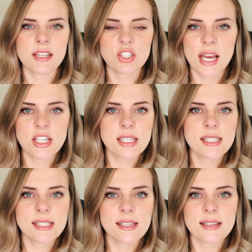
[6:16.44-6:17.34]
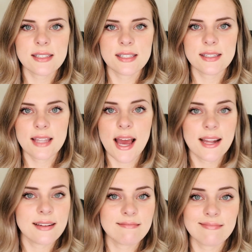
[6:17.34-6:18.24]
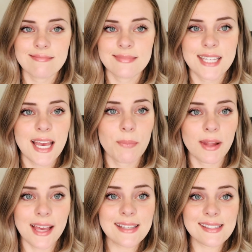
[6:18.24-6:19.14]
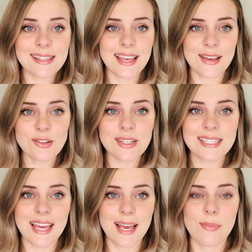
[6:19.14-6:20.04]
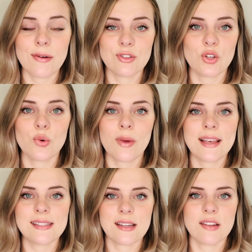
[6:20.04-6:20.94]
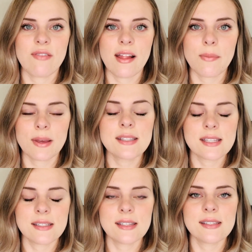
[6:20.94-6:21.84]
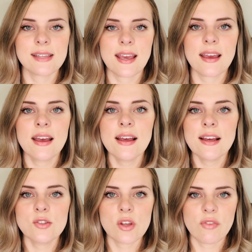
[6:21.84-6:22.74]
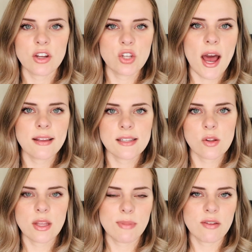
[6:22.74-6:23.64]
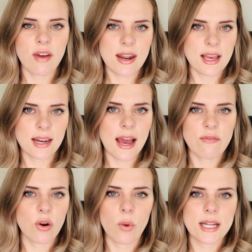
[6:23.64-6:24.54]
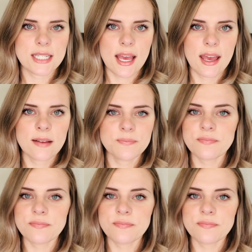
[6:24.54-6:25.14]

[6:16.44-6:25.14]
Changes that take place, they usually take about 2 weeks to develop consistency. So if your child has only been fighting a nap for 1 day,